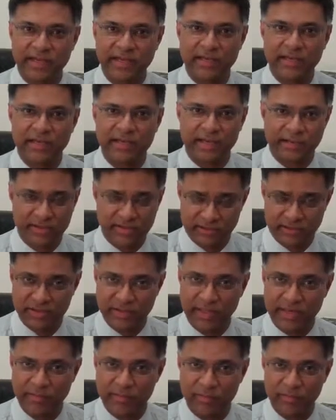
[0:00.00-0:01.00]
delegates
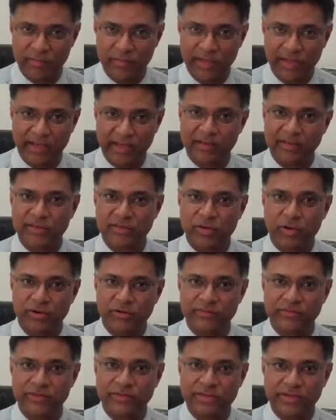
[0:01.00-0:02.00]
that make this
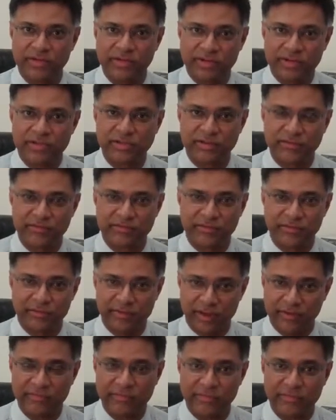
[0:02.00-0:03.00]
conference a rich and
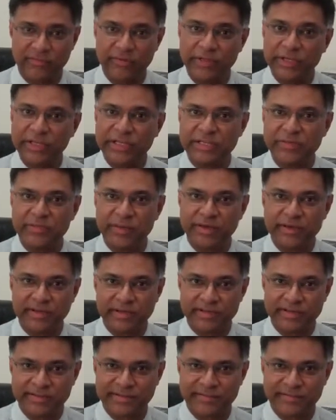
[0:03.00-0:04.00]
fulfilled
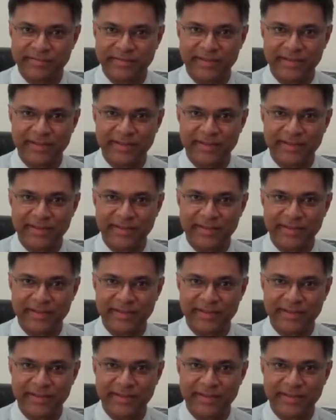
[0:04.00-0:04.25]
experience.